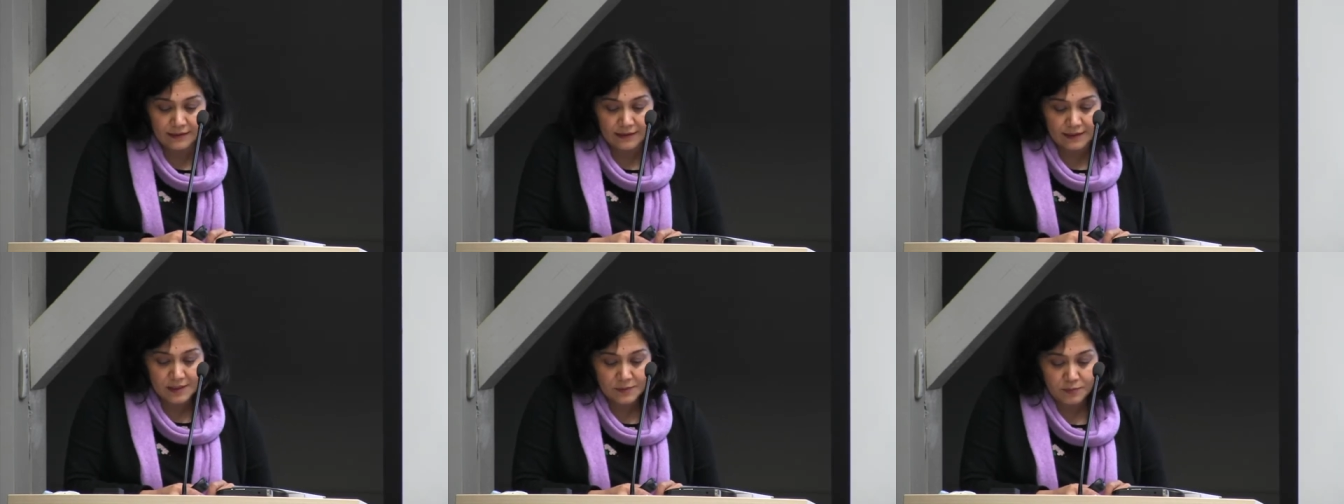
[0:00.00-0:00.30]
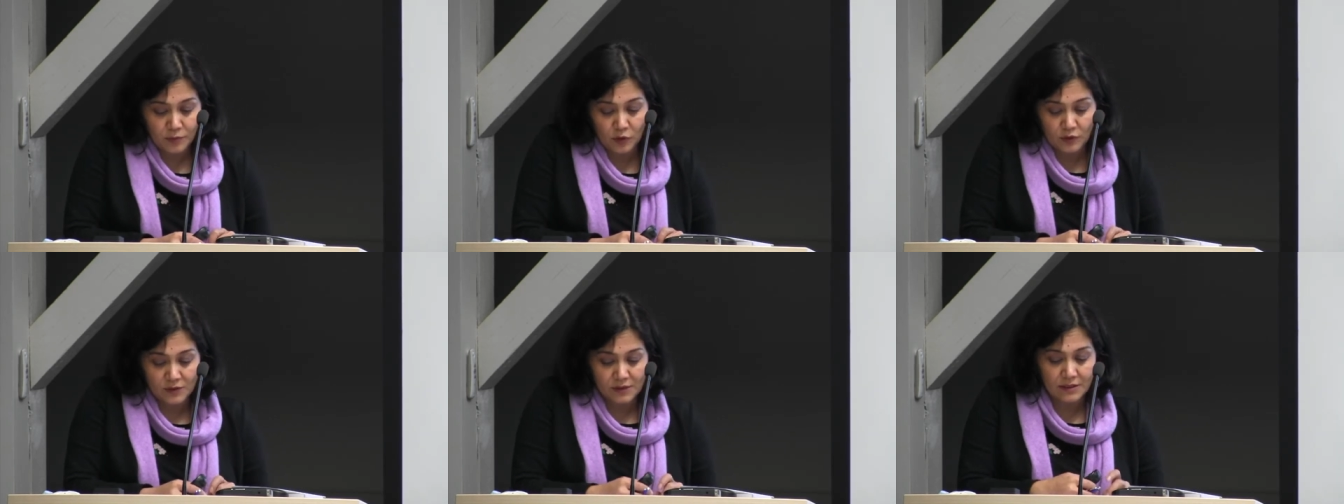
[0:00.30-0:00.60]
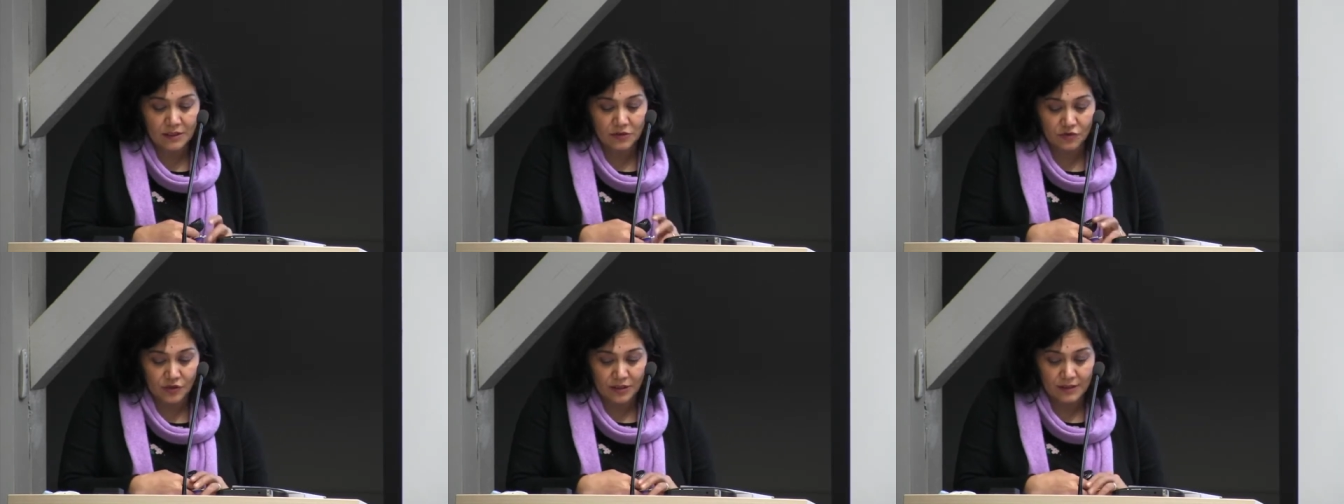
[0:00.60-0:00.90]
these
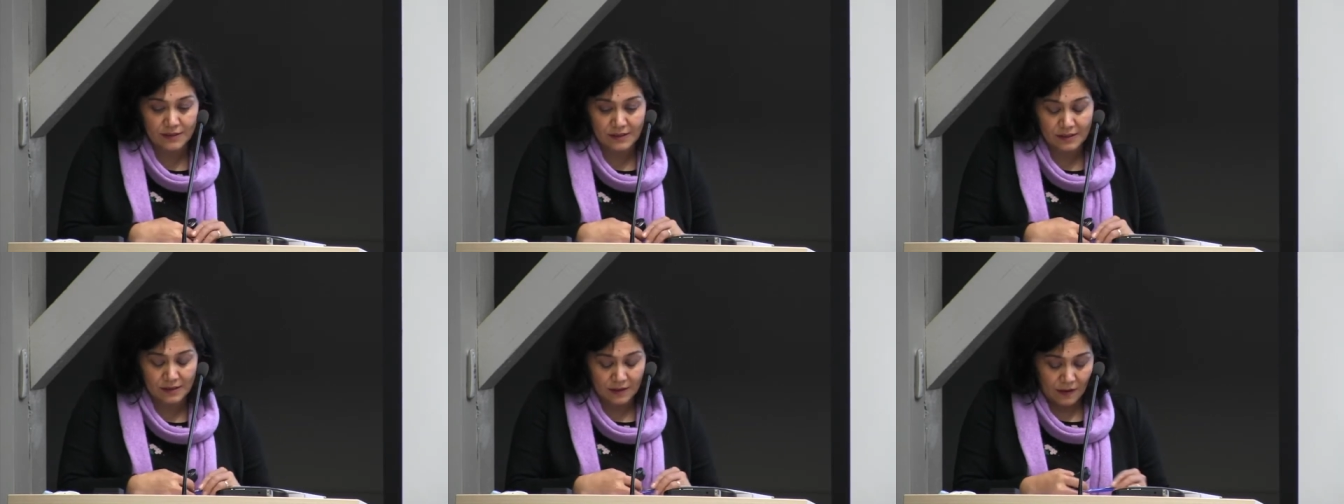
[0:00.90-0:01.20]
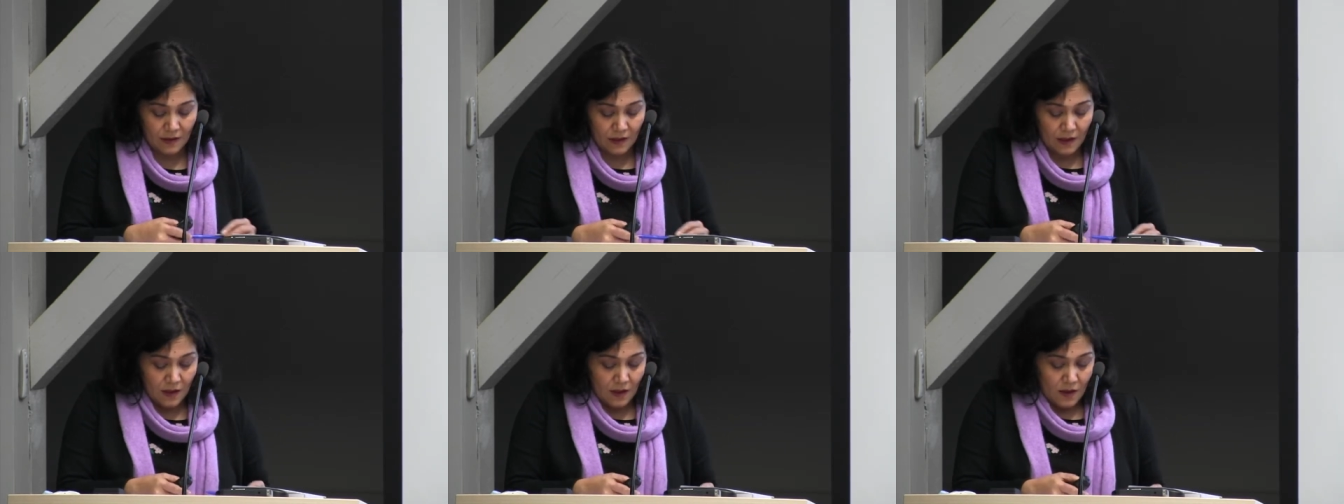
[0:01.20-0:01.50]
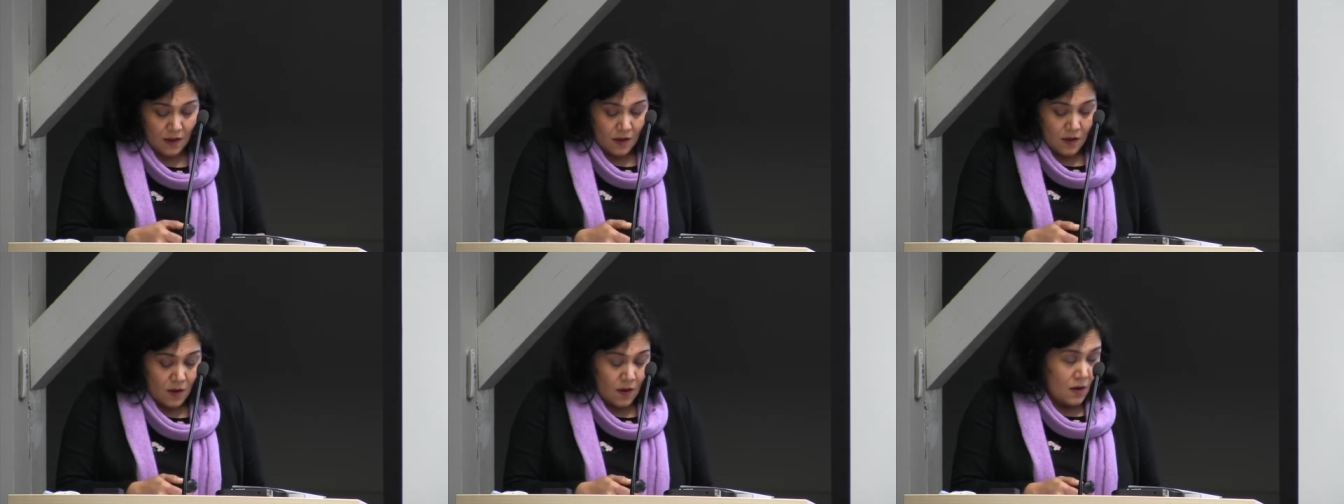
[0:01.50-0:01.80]
procedures.
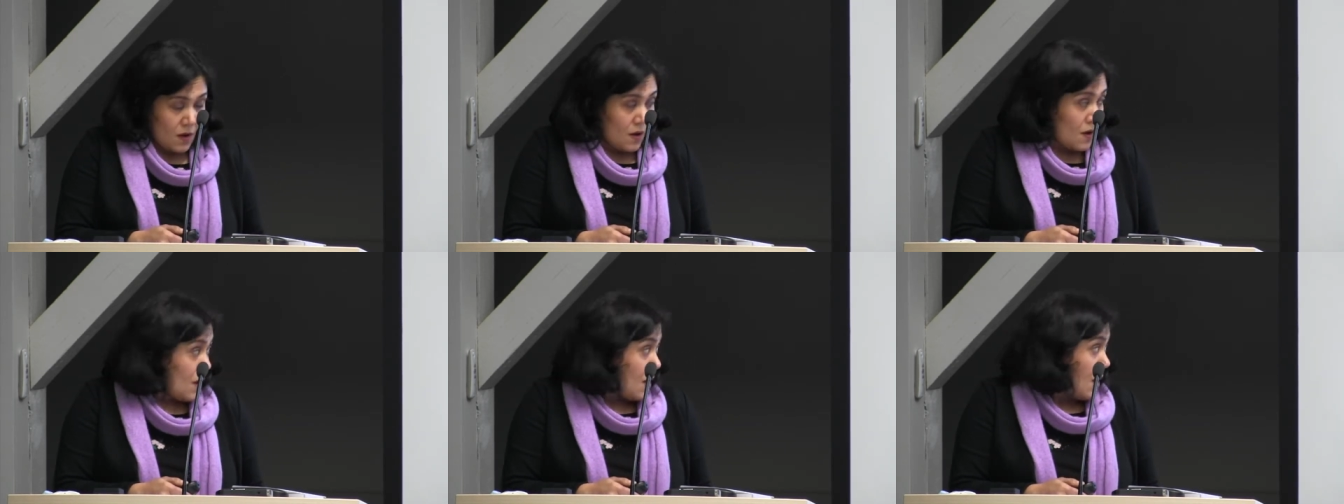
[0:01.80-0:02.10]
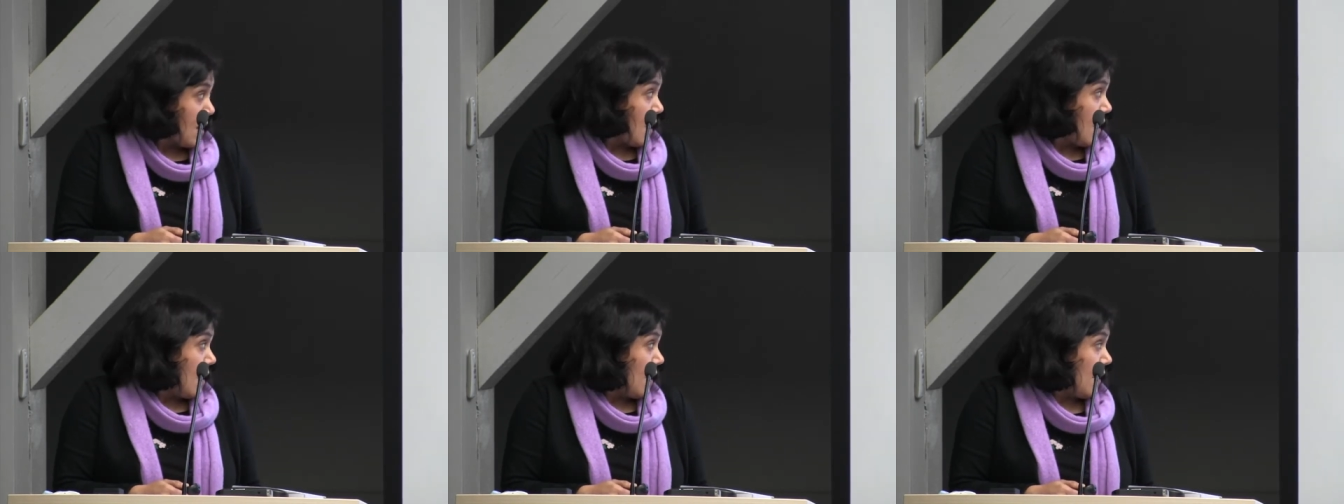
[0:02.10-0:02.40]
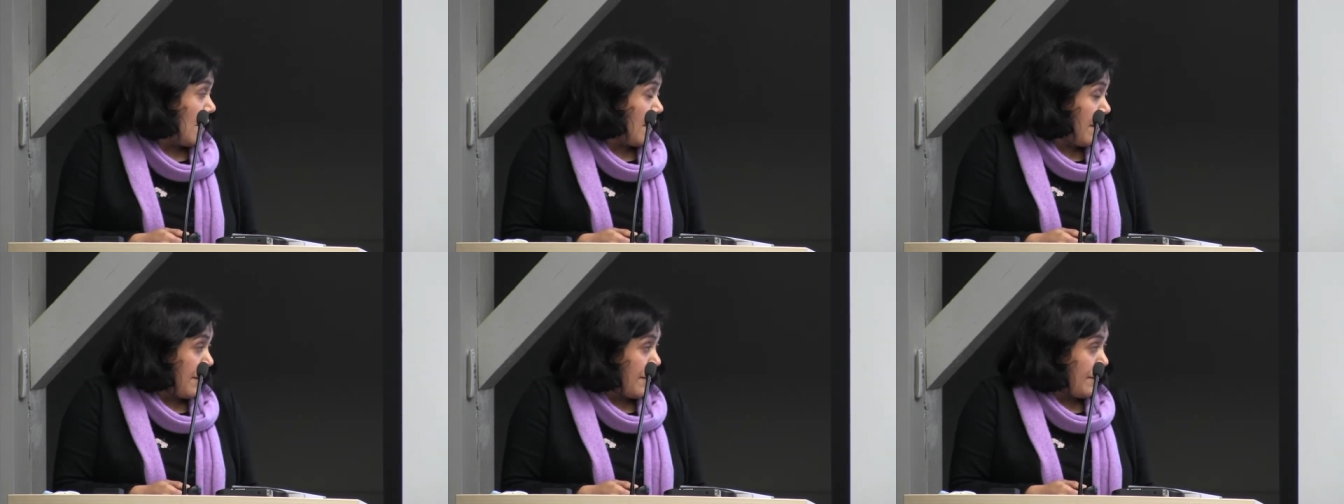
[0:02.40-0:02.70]

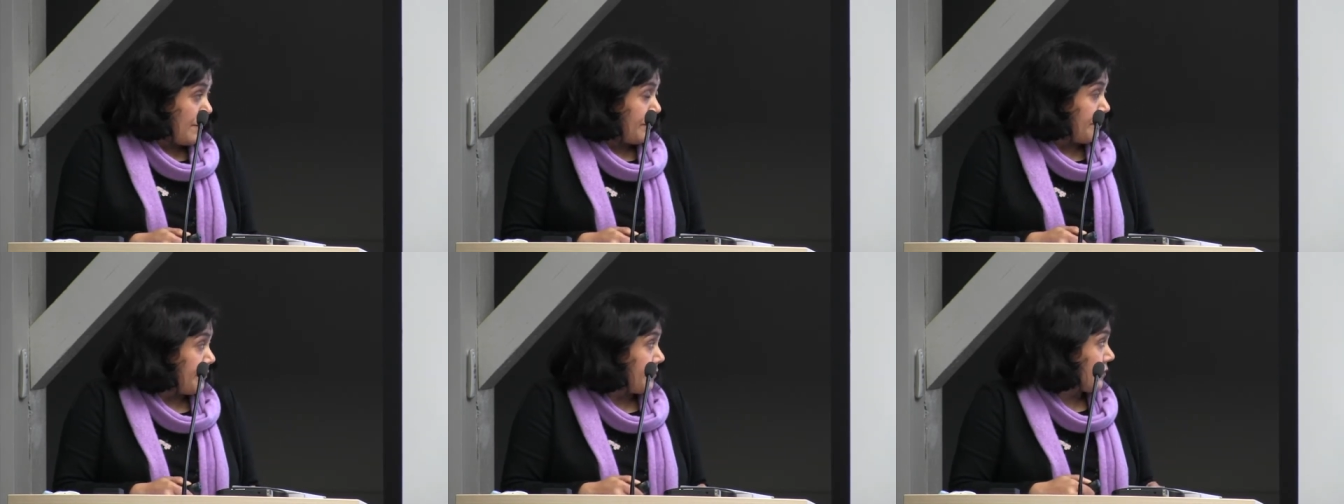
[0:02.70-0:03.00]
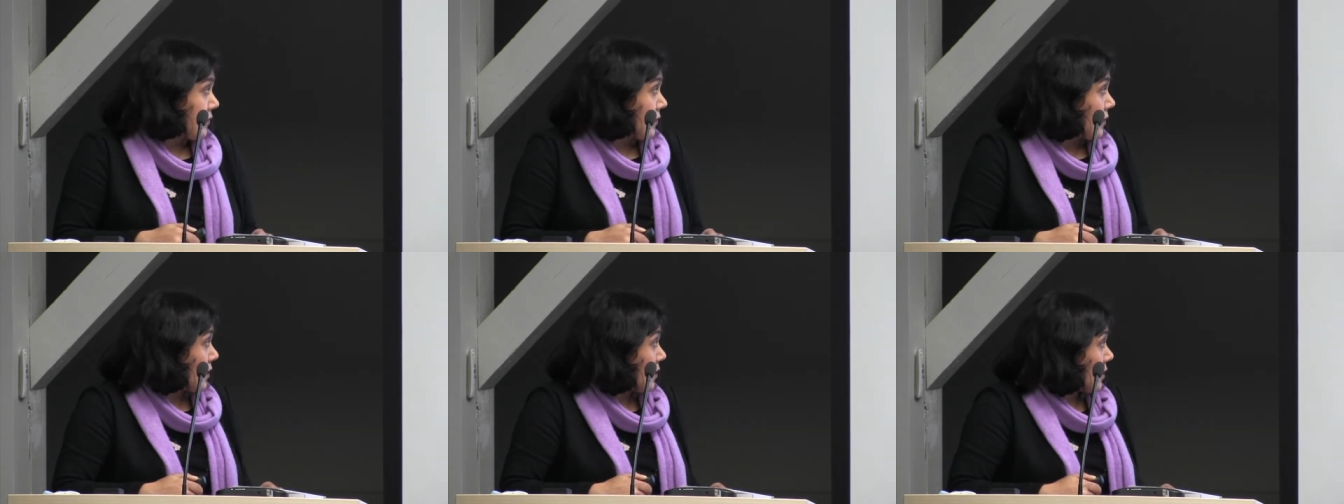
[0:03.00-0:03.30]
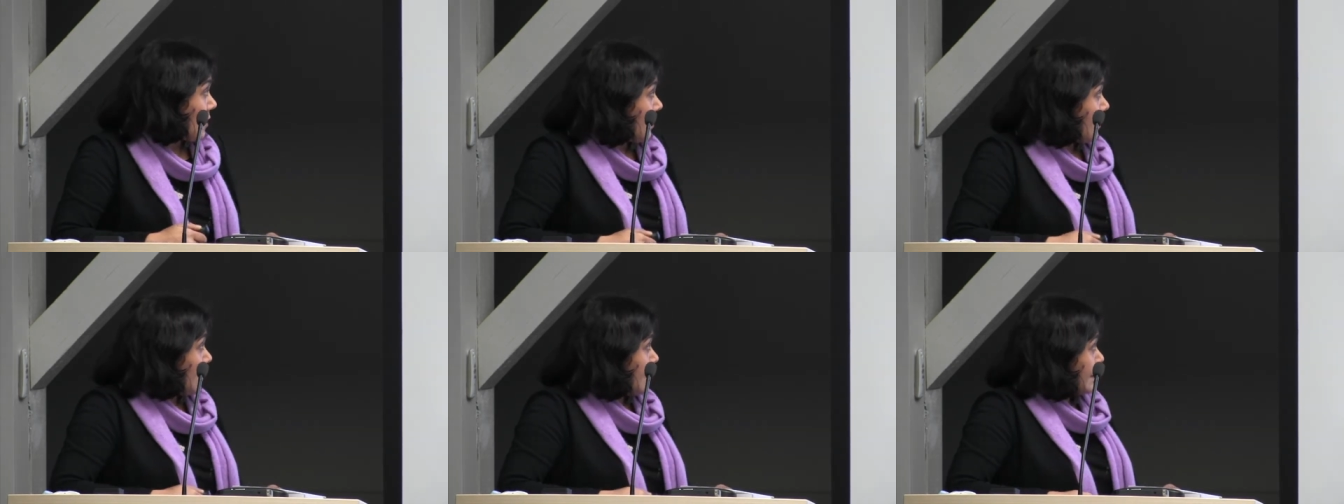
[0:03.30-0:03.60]
Let's
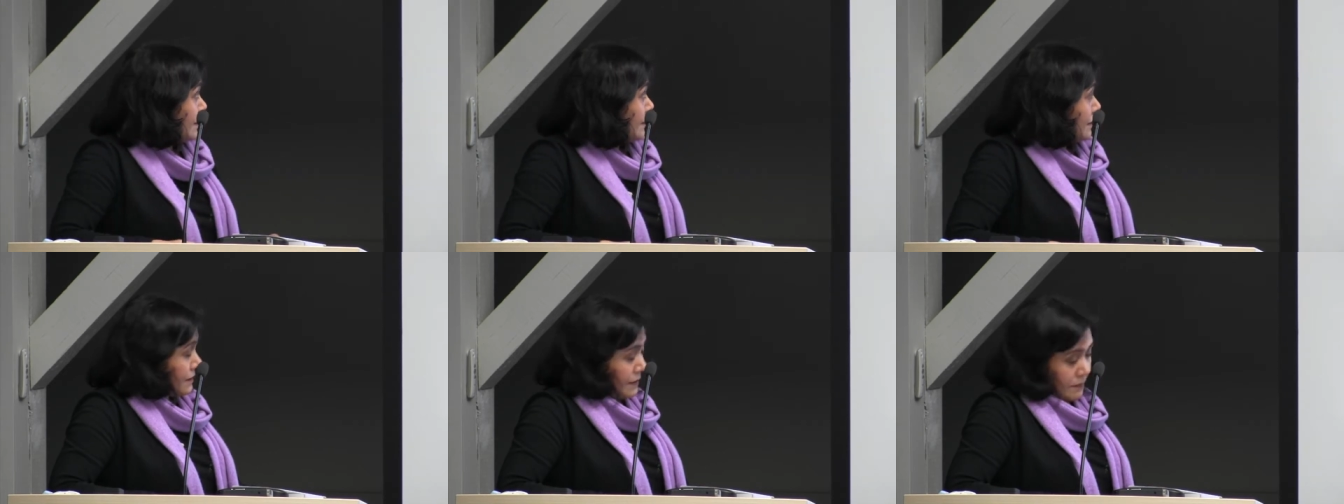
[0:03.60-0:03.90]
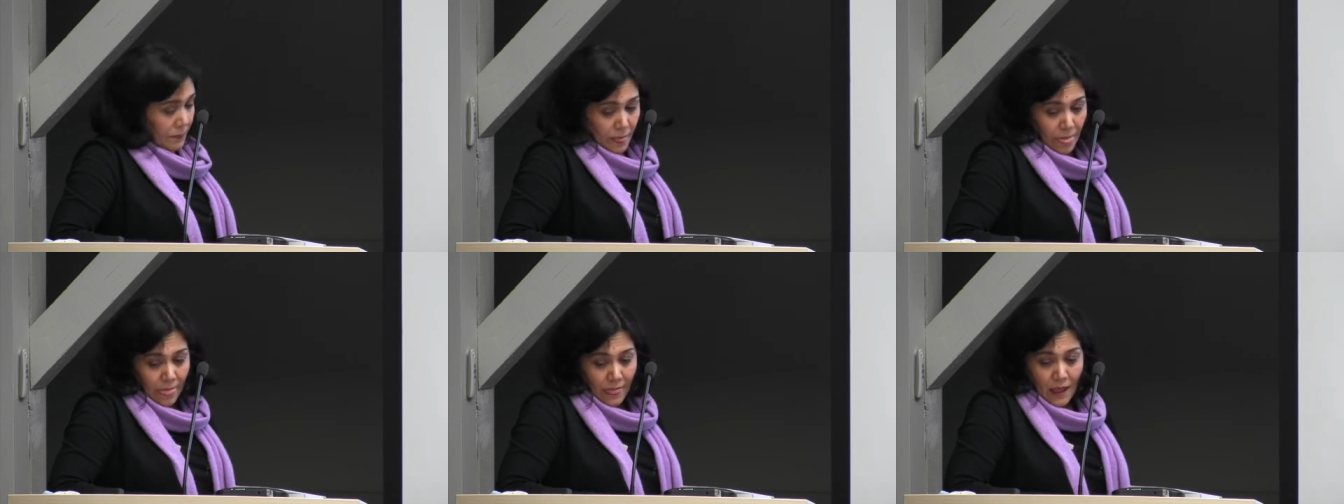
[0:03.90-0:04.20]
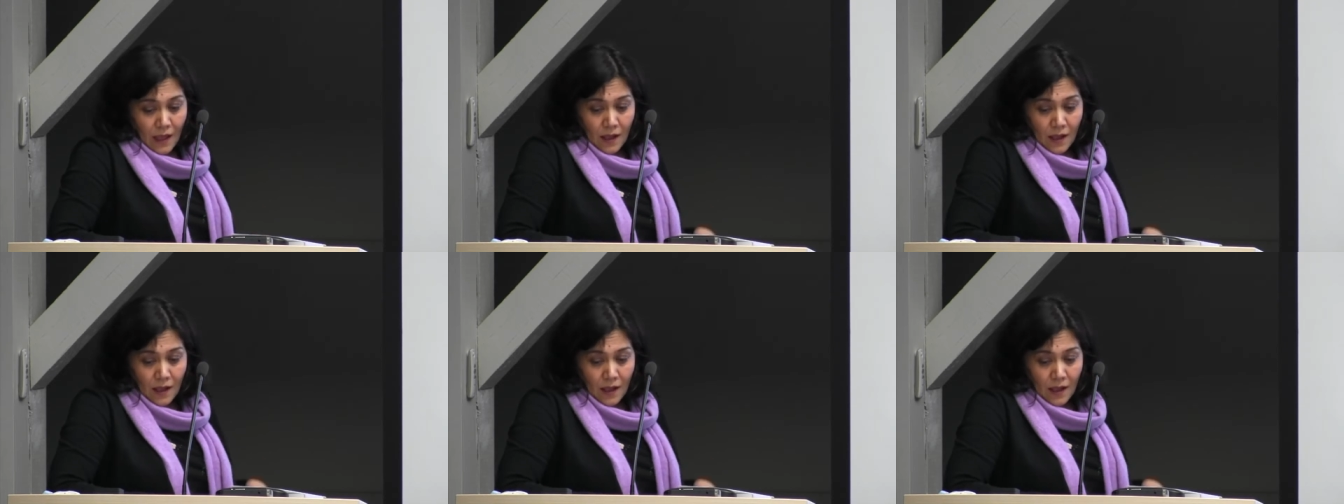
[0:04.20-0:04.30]
see.